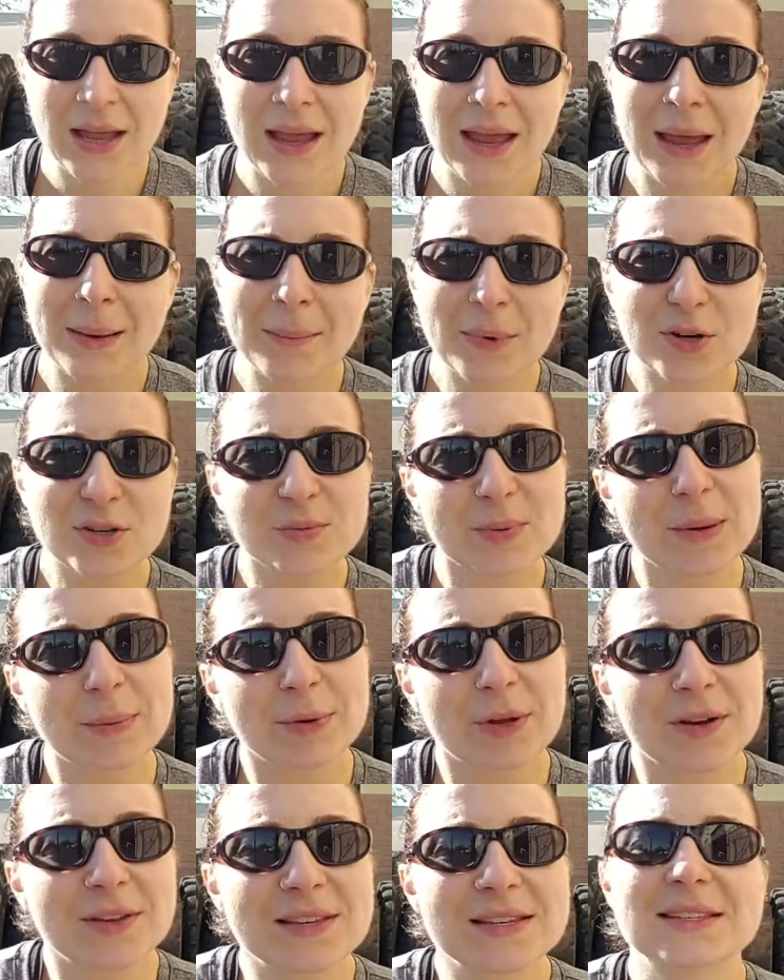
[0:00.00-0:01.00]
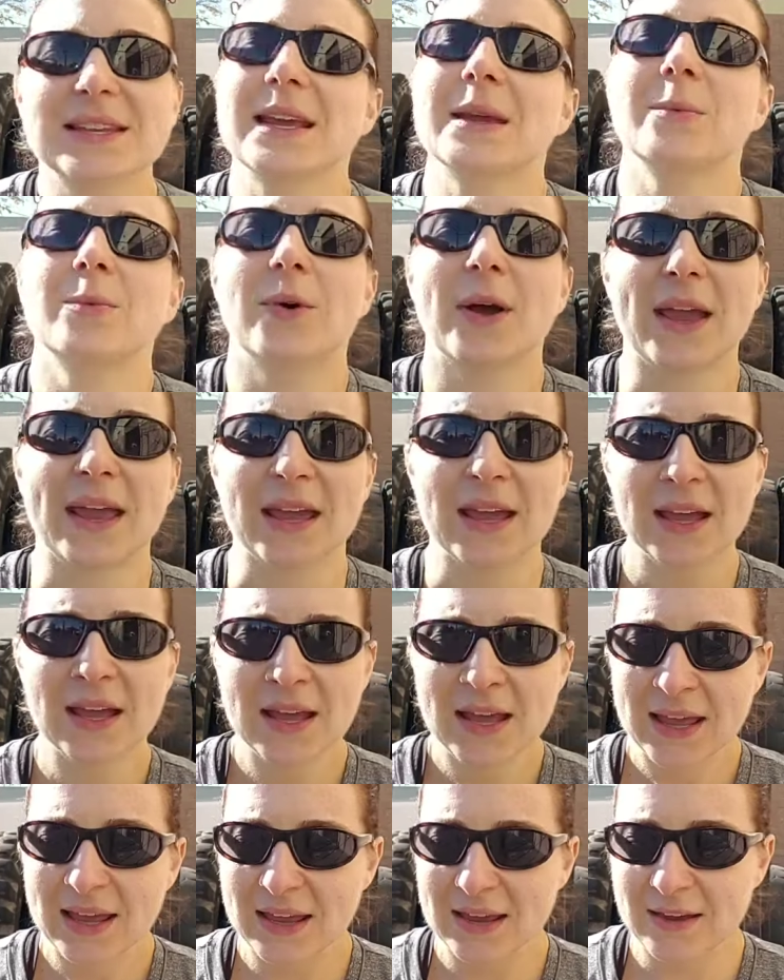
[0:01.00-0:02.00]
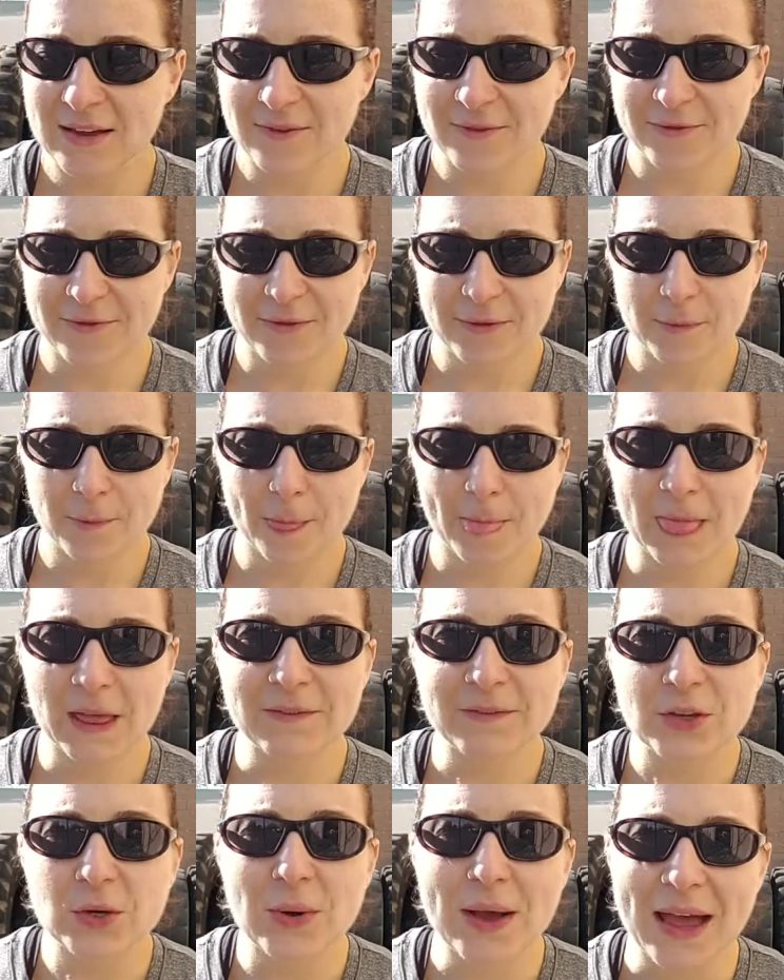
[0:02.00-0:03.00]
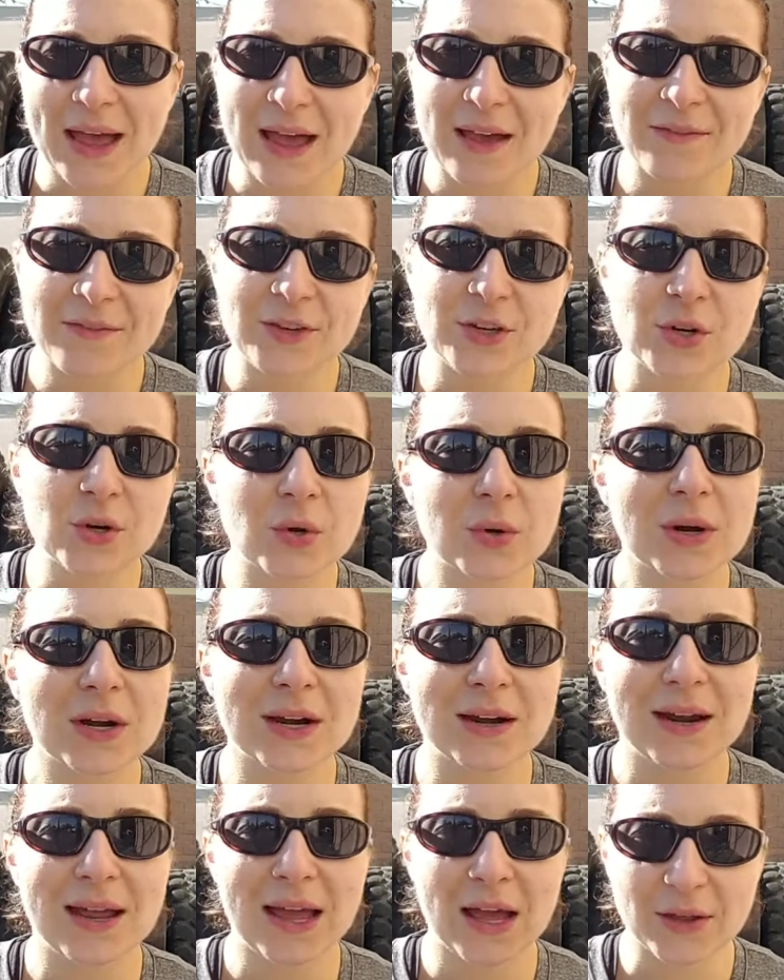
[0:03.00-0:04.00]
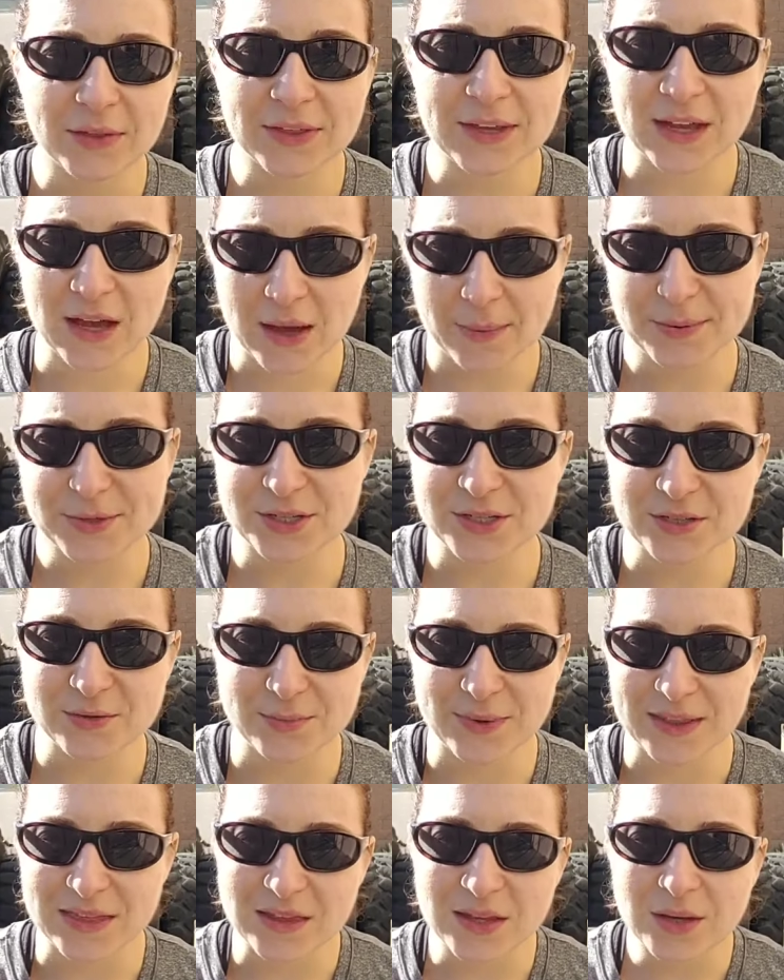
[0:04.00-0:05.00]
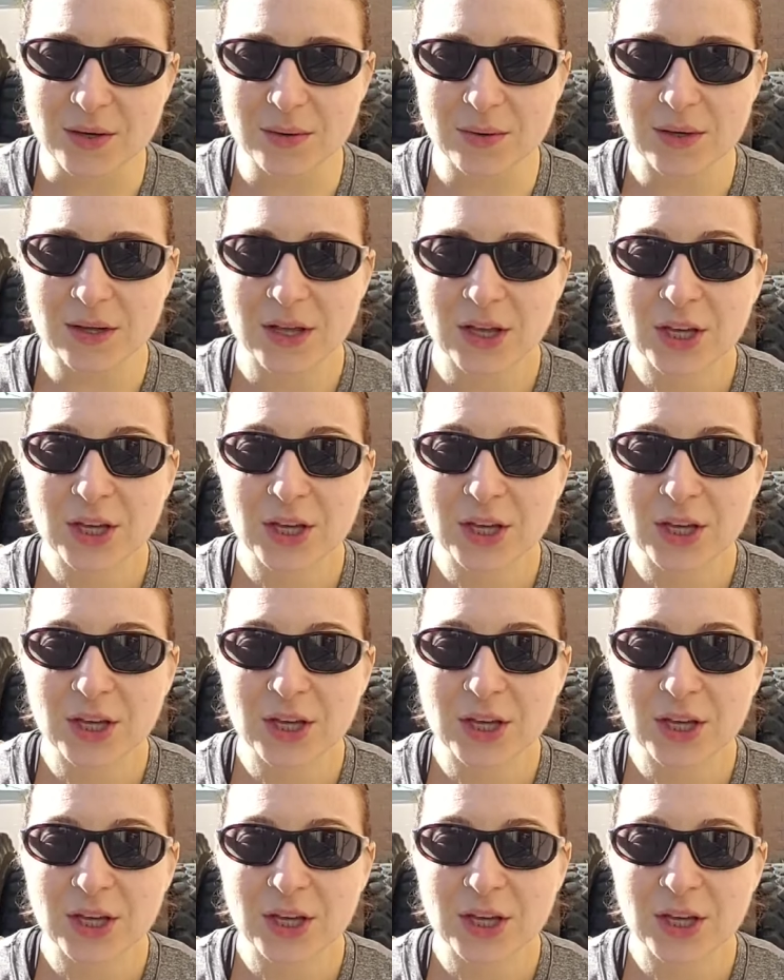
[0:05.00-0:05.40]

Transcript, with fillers: And most people are the same way. If if you have your healthy options with you,